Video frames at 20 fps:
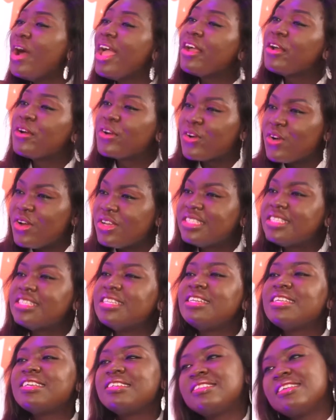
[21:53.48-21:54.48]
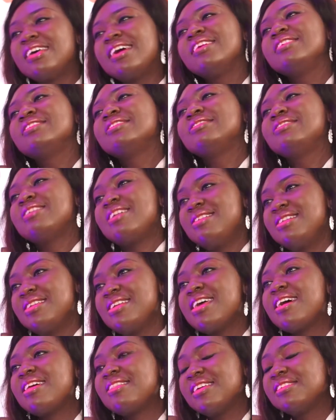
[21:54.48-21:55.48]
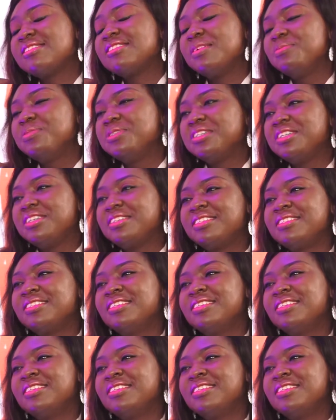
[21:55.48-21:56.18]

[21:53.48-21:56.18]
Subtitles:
engrossed in the science than the other subjects.